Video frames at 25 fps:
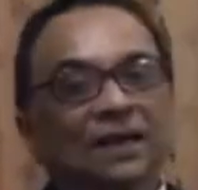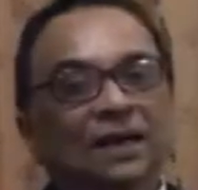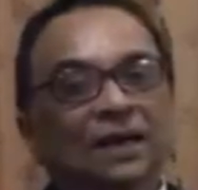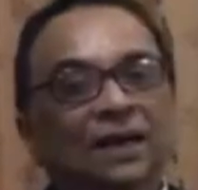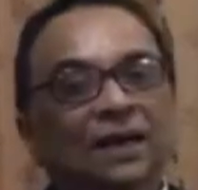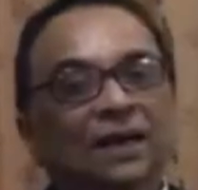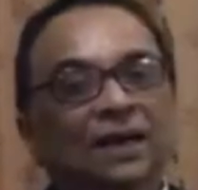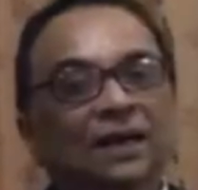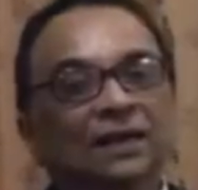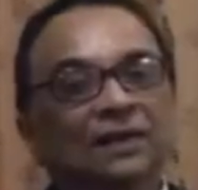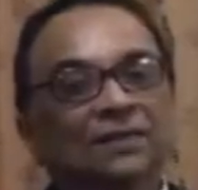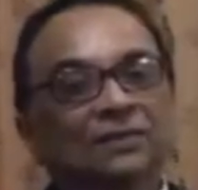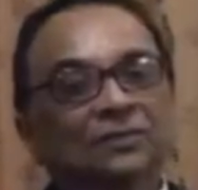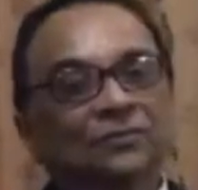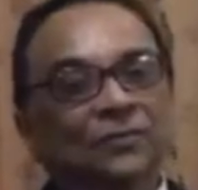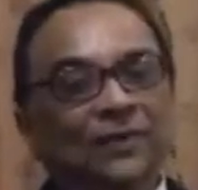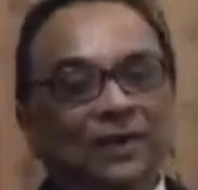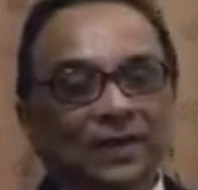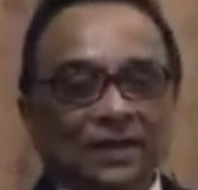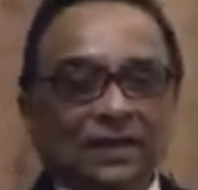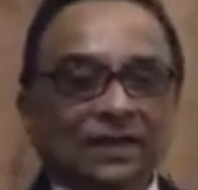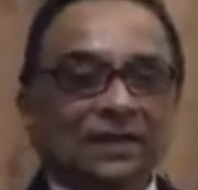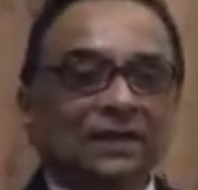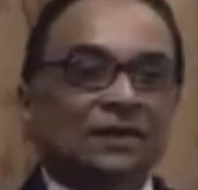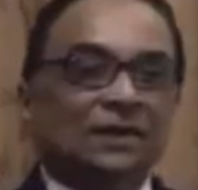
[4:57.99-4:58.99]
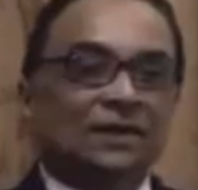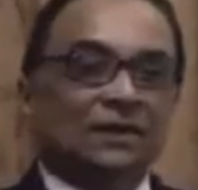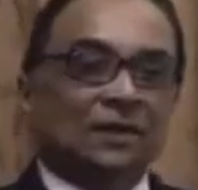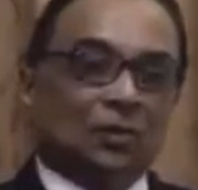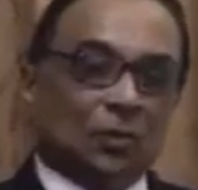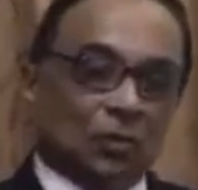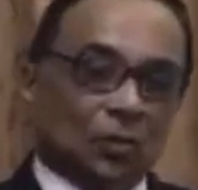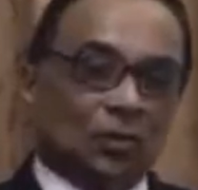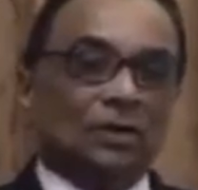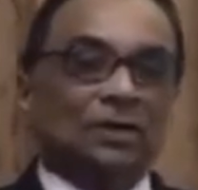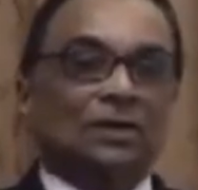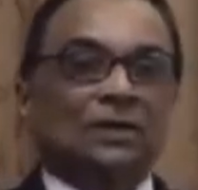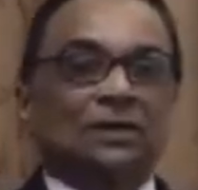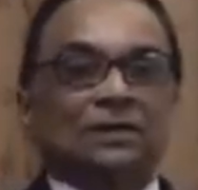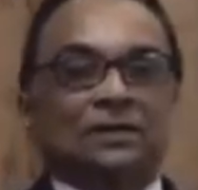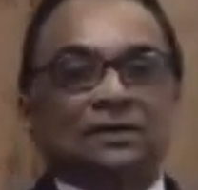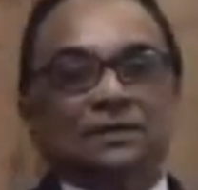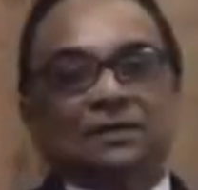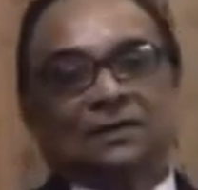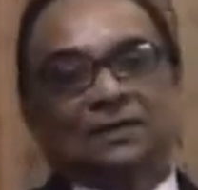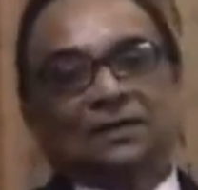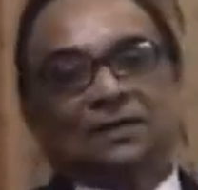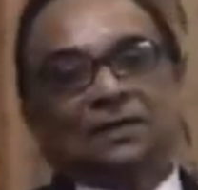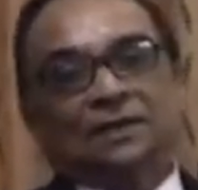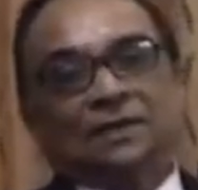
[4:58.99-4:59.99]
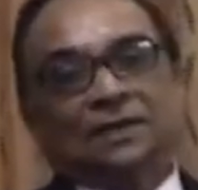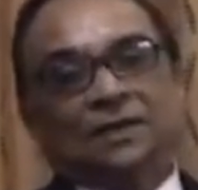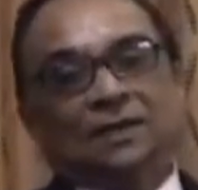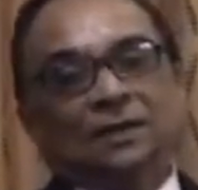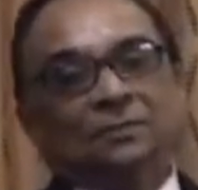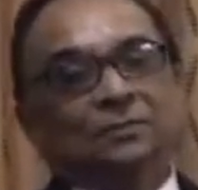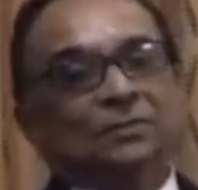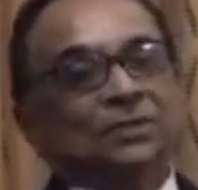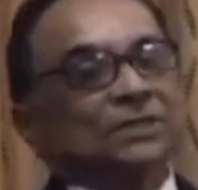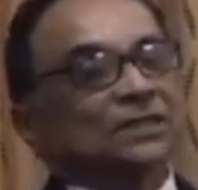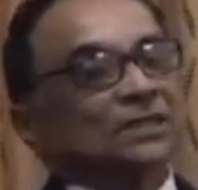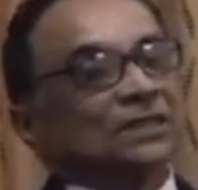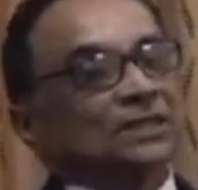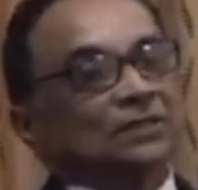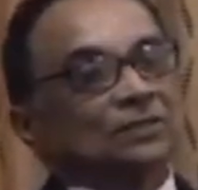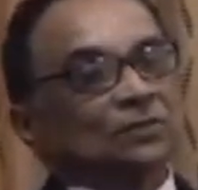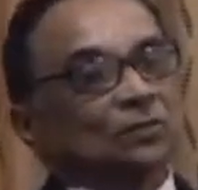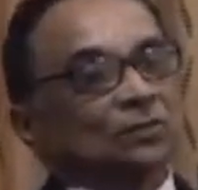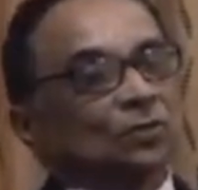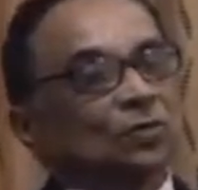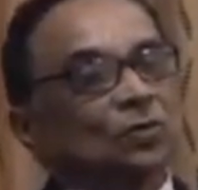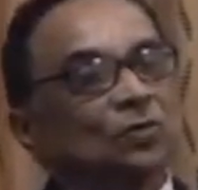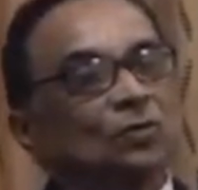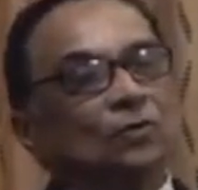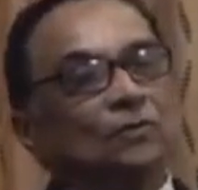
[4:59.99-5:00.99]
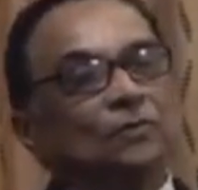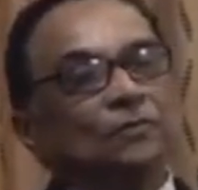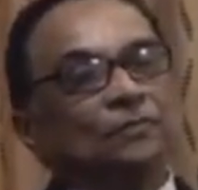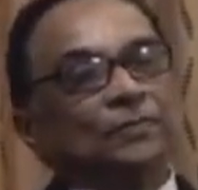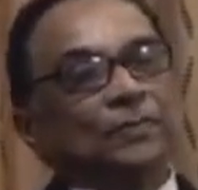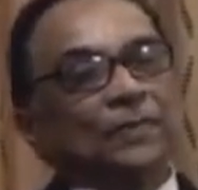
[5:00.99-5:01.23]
Uh, it's very good uh, business to